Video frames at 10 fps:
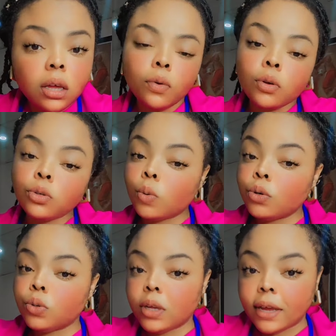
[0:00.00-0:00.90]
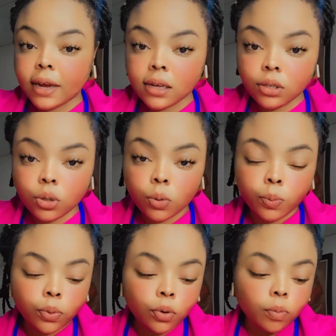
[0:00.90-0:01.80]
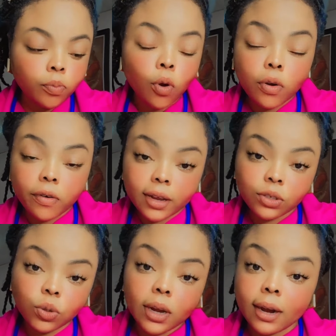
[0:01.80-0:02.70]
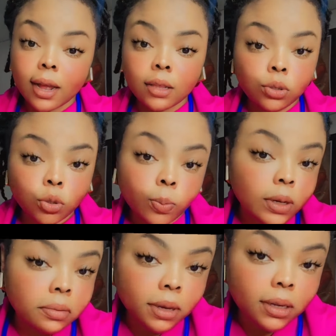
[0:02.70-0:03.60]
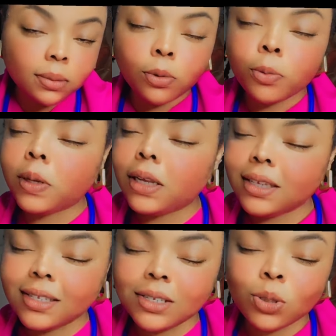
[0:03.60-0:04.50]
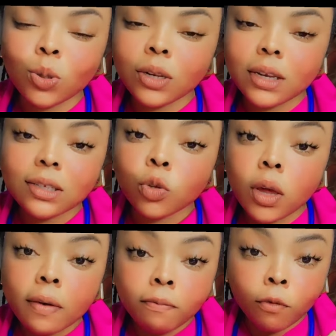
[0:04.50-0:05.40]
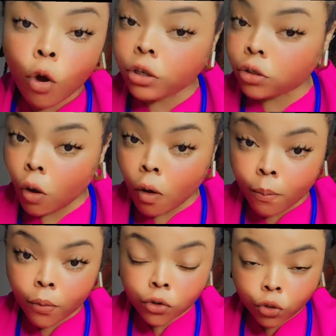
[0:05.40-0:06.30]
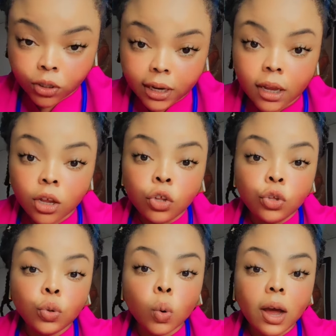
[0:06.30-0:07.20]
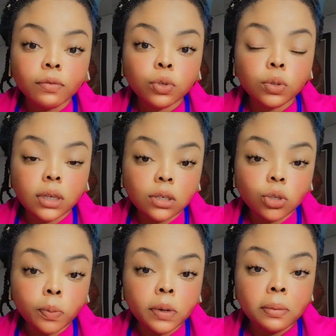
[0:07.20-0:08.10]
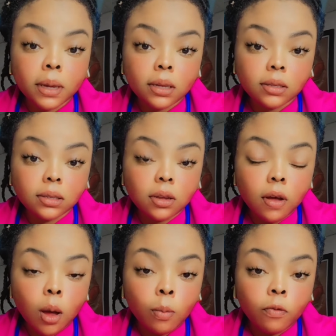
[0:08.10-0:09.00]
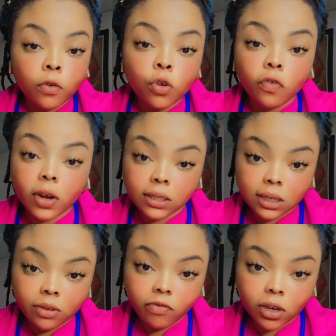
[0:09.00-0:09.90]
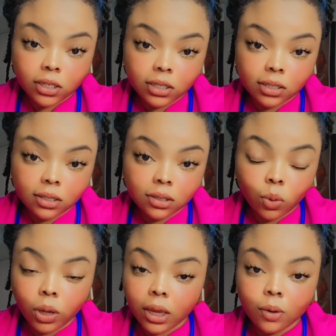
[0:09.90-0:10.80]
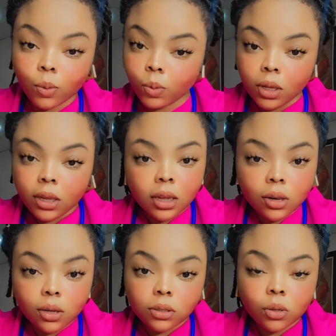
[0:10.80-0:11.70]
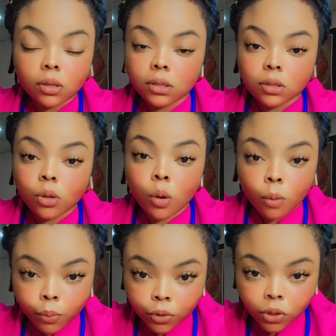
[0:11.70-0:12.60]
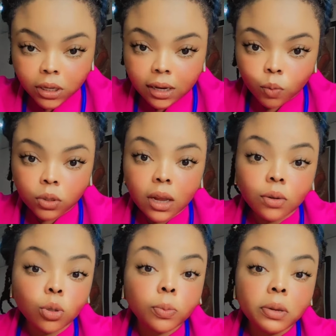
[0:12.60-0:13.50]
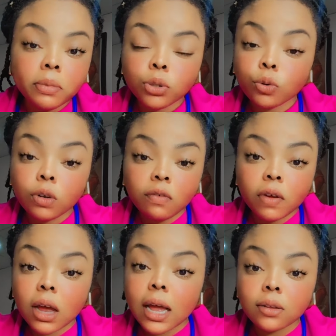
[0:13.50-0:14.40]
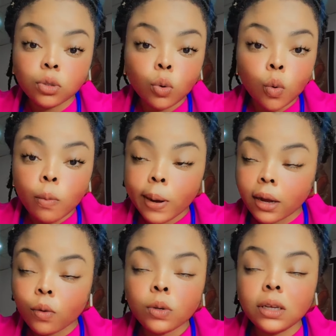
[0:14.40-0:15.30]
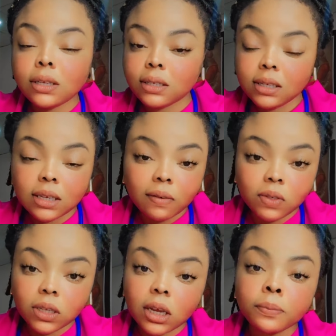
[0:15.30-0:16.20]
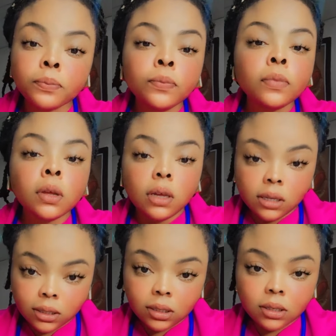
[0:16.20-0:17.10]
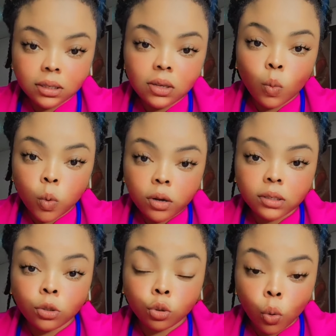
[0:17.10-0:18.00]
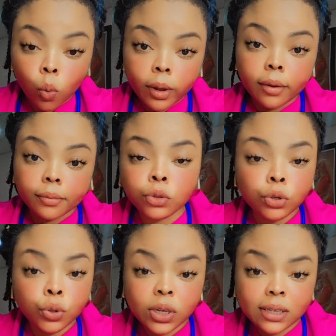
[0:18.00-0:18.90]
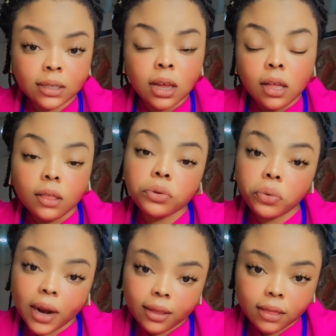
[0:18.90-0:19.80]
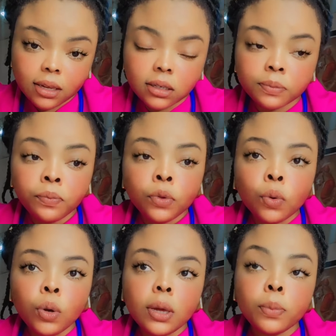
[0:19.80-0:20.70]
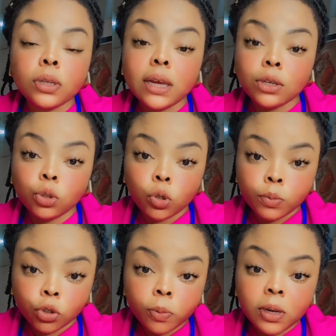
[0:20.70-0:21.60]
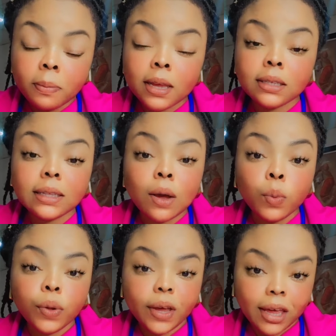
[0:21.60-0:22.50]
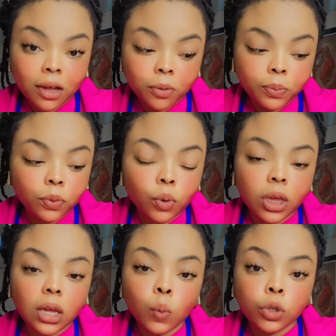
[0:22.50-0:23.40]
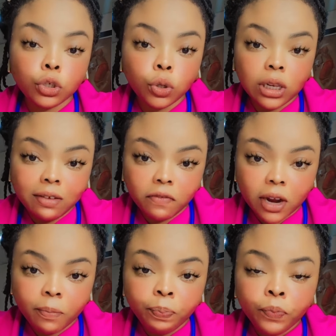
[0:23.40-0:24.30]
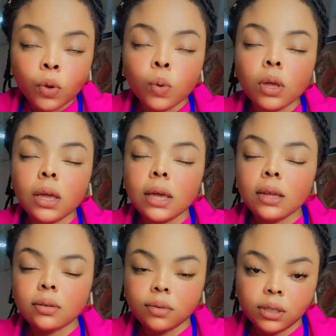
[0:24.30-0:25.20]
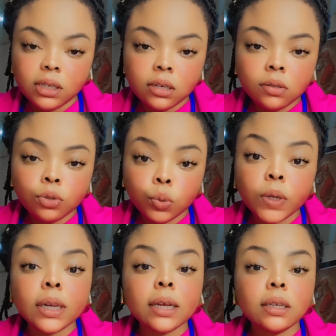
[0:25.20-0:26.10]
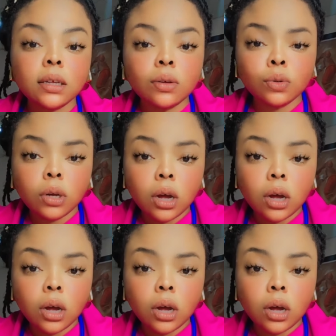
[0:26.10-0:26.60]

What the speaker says: If you also want to enhance your progress, you can add supplements, but please, it's not compulsory that you have to take supplements for your fatty liver disease. Okay, no, it's not compulsory that without supplement your liver can't go back. Only these things I've said it works so well, so you eat the right things. Okay, but there are some supplements that will help, okay, with your liver, okay, in seeing to it that they